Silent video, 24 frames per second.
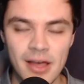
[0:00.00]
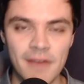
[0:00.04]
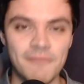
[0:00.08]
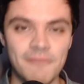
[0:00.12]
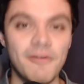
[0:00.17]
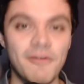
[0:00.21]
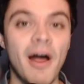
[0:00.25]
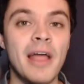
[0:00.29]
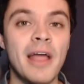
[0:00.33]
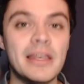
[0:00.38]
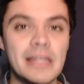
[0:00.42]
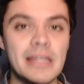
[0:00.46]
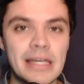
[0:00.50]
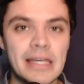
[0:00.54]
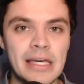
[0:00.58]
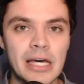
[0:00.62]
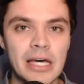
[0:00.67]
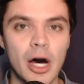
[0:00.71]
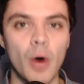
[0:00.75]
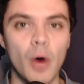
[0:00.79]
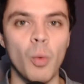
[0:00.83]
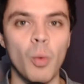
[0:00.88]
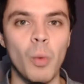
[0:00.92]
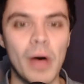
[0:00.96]
finding
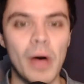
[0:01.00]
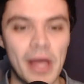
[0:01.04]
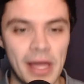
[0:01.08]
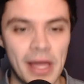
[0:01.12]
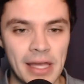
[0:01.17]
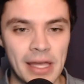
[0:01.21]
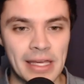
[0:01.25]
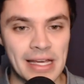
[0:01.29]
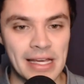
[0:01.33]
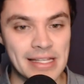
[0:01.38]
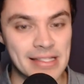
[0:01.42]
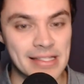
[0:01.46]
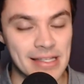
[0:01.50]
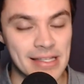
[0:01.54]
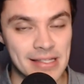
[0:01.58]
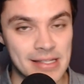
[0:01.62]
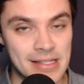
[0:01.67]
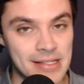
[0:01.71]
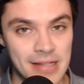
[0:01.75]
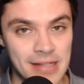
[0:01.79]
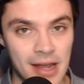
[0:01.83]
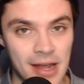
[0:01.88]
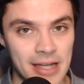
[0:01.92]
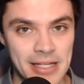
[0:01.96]
a way. Yes, this
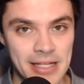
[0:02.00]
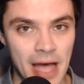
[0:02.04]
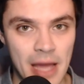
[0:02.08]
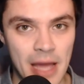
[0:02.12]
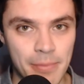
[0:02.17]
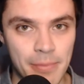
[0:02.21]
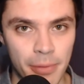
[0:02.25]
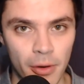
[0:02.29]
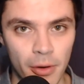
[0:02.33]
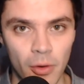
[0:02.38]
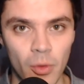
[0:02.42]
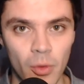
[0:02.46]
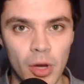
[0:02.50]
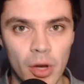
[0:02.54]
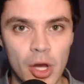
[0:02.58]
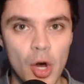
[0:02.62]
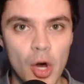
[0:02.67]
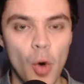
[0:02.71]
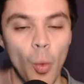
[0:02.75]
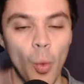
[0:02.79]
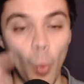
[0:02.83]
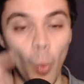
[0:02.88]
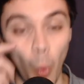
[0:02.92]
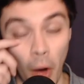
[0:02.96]
is not a typo.
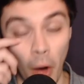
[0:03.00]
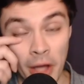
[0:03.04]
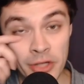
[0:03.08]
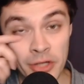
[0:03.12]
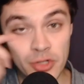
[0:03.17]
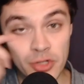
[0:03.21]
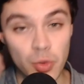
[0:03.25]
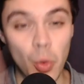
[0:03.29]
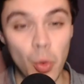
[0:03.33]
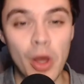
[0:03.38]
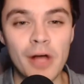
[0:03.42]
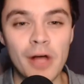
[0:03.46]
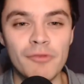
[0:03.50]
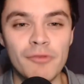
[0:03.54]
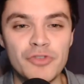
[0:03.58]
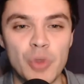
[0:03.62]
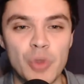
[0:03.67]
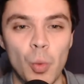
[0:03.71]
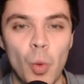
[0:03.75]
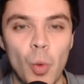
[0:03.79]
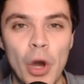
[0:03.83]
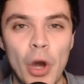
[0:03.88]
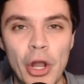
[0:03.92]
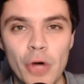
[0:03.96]

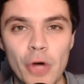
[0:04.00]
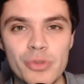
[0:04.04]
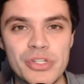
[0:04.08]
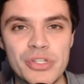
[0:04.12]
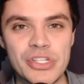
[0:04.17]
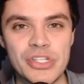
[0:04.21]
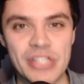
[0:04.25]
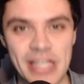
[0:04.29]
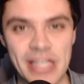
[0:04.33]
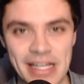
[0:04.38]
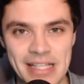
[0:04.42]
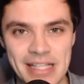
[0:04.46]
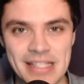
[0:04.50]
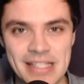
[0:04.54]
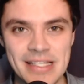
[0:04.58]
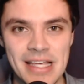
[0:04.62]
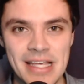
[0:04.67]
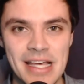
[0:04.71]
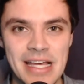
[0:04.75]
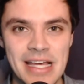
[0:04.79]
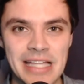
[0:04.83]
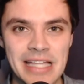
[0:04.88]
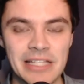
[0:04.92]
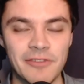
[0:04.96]
112-106,
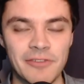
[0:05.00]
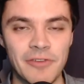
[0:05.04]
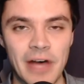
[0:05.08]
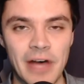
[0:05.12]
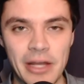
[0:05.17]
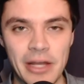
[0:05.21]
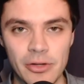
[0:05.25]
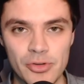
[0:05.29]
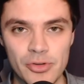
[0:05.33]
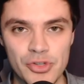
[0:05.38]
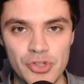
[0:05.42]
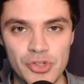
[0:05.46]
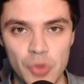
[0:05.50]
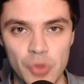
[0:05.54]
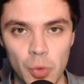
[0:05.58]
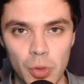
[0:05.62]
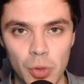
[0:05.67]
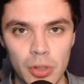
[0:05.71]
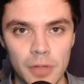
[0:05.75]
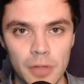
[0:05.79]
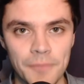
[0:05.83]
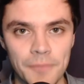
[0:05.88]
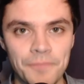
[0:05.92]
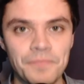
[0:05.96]
the final
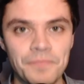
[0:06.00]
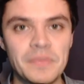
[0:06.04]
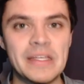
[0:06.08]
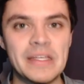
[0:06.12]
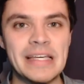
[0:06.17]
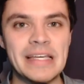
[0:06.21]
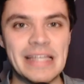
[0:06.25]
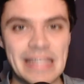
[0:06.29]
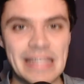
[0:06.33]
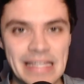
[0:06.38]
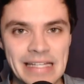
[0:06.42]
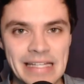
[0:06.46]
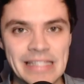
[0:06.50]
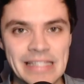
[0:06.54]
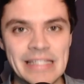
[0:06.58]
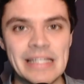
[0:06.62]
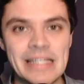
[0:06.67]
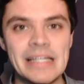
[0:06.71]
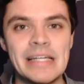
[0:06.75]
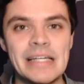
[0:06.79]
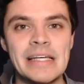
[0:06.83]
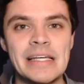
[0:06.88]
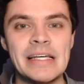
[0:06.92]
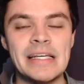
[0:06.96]
score in
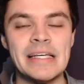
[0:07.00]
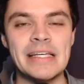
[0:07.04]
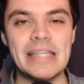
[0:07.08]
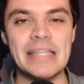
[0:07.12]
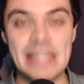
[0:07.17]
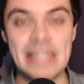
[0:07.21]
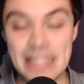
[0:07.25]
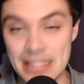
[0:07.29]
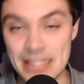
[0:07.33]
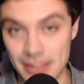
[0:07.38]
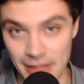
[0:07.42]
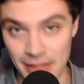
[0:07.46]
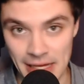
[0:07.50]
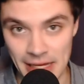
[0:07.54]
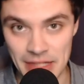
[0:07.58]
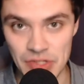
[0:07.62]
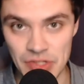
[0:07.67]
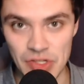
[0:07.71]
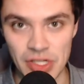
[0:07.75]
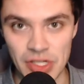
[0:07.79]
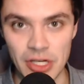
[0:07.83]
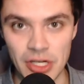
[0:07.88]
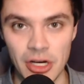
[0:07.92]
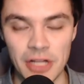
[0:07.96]
East
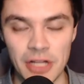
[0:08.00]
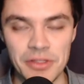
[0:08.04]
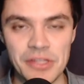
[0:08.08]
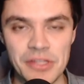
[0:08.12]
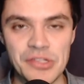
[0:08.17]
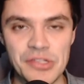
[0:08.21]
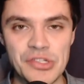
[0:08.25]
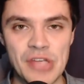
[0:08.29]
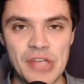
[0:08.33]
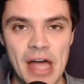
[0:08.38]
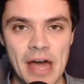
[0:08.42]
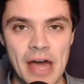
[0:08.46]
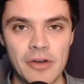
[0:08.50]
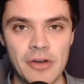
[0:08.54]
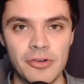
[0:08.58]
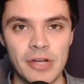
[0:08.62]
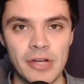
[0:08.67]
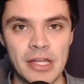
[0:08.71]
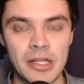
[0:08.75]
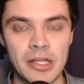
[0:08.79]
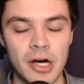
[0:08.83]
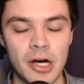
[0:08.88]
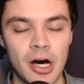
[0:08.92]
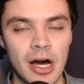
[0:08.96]
Lansing on this Saturday.
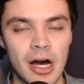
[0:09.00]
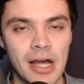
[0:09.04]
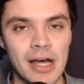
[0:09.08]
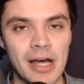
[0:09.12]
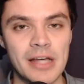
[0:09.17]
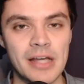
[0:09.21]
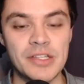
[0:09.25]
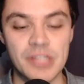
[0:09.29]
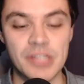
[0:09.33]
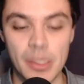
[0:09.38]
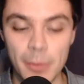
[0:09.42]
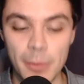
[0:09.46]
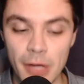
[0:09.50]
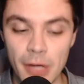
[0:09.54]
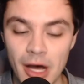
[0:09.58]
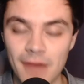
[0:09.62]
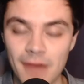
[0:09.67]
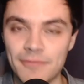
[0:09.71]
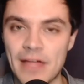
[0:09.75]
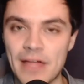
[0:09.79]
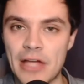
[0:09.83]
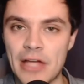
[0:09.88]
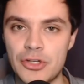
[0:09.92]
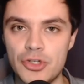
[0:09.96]
The Hawkeyes coming
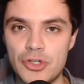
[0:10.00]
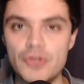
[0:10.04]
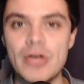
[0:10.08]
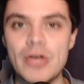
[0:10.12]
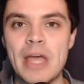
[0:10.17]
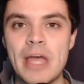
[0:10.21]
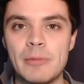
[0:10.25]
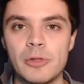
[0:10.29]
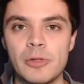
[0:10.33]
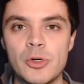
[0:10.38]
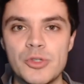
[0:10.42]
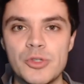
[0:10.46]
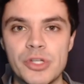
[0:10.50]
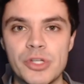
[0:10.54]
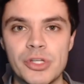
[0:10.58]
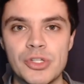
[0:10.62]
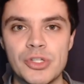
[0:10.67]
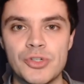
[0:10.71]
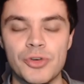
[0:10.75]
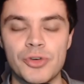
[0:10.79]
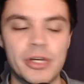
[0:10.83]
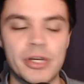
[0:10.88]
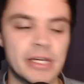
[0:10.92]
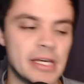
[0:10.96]
off that two-game losing
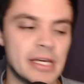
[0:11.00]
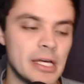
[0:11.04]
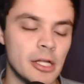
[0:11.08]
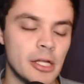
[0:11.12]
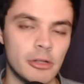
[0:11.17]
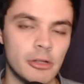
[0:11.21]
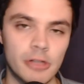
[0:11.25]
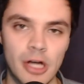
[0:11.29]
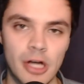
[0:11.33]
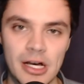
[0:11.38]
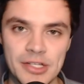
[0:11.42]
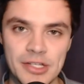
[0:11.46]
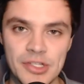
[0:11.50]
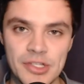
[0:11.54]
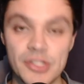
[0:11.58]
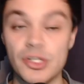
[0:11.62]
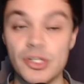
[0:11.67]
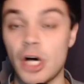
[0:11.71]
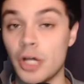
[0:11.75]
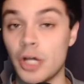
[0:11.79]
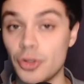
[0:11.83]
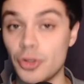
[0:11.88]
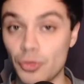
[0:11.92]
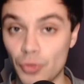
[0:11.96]
streak, losses
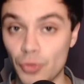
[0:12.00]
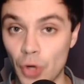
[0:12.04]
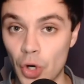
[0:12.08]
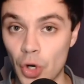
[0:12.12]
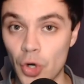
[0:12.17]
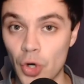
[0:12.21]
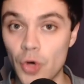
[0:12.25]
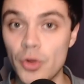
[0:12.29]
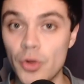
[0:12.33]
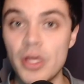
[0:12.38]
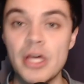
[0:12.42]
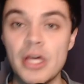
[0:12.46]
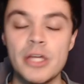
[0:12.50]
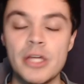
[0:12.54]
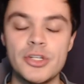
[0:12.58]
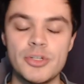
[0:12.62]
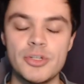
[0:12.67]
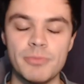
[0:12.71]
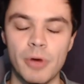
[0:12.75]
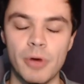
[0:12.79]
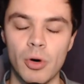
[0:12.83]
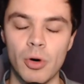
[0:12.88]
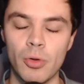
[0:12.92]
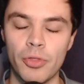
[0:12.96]
on the road to
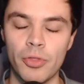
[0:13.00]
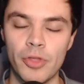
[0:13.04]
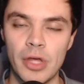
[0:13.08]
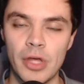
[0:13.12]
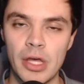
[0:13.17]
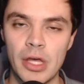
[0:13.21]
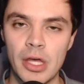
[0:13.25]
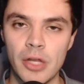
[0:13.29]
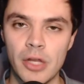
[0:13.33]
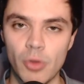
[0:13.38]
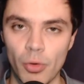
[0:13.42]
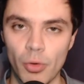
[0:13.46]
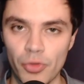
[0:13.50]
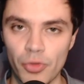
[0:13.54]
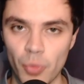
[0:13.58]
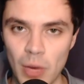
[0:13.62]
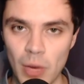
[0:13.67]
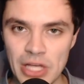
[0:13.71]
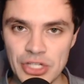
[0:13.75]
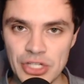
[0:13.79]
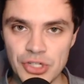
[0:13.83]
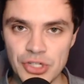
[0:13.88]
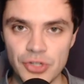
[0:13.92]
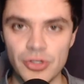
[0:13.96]
both
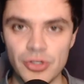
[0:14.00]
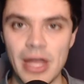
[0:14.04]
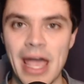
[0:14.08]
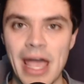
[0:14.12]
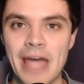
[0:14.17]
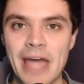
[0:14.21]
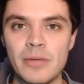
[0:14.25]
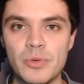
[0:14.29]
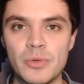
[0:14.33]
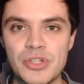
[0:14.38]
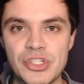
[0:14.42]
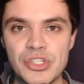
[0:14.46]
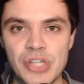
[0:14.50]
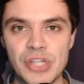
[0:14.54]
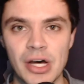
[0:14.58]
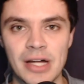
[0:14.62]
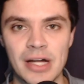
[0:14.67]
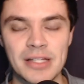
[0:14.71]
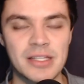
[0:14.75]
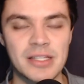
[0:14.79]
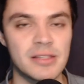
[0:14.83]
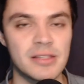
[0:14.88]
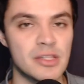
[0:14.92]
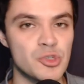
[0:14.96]
Northwestern and
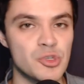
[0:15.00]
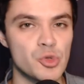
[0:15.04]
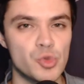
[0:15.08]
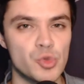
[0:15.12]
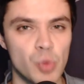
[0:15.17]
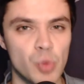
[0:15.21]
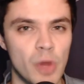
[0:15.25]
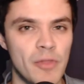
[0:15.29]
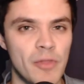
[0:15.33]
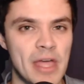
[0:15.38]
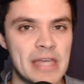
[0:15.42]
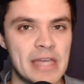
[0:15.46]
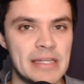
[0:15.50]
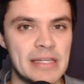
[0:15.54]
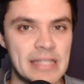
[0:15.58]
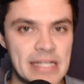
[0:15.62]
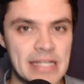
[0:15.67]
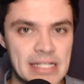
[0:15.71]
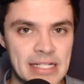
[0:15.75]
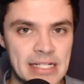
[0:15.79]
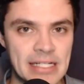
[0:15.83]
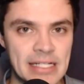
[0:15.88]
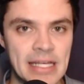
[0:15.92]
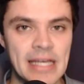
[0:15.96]
Wisconsin. This was one they
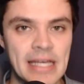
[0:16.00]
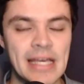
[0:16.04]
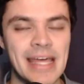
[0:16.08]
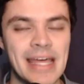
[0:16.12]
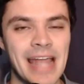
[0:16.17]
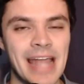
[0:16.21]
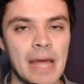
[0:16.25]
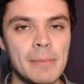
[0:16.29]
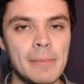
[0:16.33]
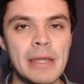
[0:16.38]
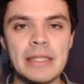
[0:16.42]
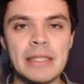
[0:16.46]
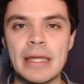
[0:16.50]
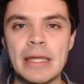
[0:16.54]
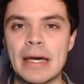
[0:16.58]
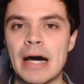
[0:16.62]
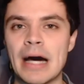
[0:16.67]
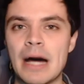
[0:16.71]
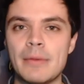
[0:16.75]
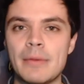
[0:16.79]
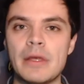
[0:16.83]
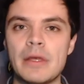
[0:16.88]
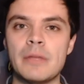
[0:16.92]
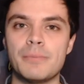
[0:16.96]
needed. And I made the
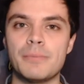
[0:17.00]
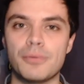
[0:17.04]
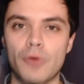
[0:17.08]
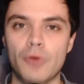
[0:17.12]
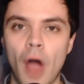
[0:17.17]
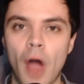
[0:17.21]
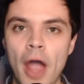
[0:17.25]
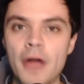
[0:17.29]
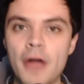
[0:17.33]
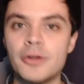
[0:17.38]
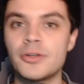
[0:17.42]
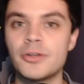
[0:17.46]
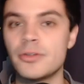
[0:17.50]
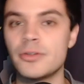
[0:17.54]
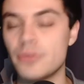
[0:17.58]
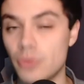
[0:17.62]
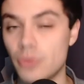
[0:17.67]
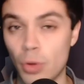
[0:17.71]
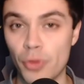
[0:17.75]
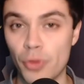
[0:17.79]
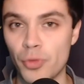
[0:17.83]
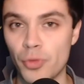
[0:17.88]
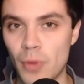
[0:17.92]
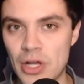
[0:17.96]
comment prior to the
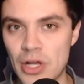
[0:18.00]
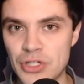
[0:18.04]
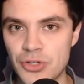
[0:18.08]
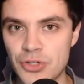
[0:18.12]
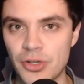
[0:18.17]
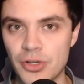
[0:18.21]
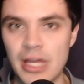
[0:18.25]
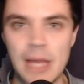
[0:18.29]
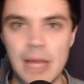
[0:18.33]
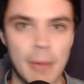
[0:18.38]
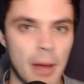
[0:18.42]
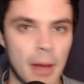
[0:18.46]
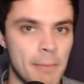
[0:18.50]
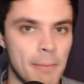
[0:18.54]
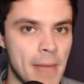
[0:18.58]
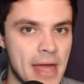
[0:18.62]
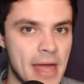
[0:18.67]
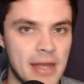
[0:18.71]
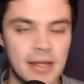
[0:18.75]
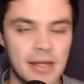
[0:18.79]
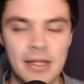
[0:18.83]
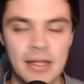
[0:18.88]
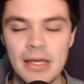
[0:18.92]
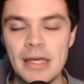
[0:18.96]
Northwestern game. I made
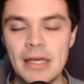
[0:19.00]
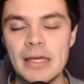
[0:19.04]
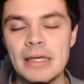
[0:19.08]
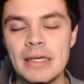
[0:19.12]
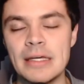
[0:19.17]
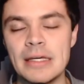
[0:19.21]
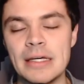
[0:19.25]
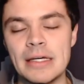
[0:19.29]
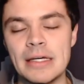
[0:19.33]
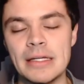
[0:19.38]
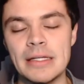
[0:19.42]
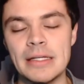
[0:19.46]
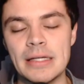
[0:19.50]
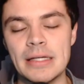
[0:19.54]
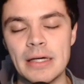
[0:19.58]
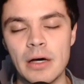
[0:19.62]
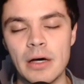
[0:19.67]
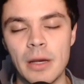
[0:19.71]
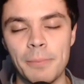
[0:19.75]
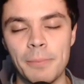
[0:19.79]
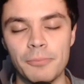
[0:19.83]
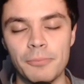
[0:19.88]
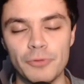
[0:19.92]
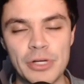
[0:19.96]
it in
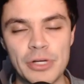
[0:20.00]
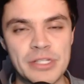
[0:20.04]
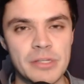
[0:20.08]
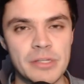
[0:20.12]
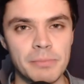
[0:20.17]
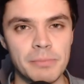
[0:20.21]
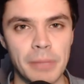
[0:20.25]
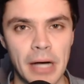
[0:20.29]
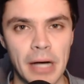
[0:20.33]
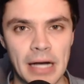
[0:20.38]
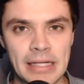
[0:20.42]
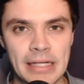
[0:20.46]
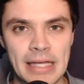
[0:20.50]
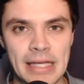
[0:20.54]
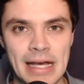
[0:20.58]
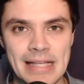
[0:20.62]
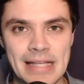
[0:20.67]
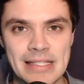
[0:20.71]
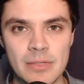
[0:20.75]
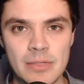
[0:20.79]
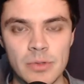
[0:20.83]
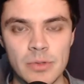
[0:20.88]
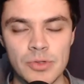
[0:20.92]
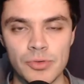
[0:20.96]
a recent
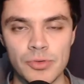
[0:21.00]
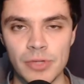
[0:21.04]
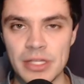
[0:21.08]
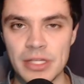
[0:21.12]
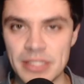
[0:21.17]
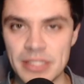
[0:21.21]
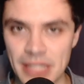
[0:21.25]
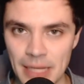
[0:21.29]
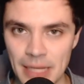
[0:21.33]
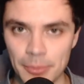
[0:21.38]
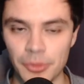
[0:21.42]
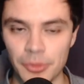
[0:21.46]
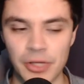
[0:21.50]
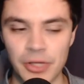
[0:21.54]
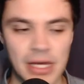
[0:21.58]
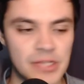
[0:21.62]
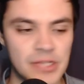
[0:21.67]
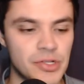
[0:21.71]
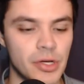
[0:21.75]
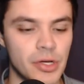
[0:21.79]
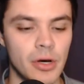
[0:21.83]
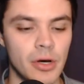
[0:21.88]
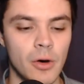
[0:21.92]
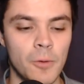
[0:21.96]
podcast that was released a couple days
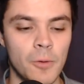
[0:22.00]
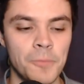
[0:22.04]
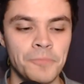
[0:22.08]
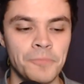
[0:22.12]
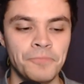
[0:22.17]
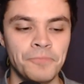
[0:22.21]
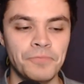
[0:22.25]
ago.